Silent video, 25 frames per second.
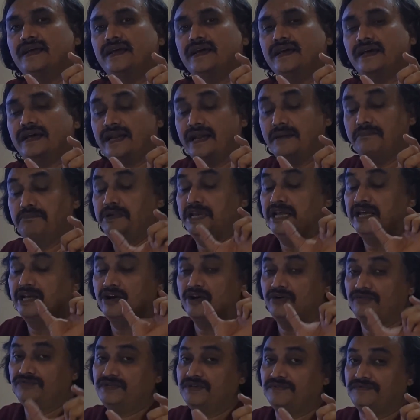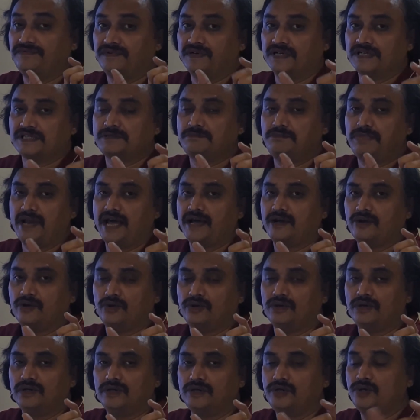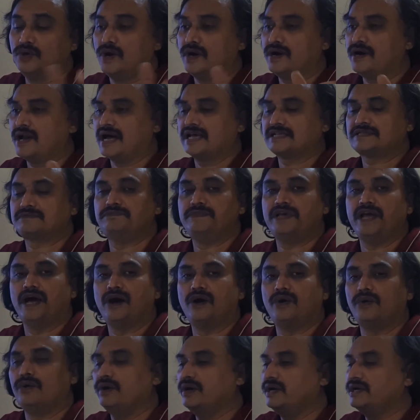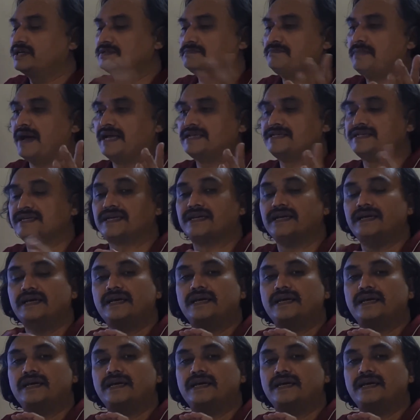a replica of the first black hole. Don't ask me how, it's magic.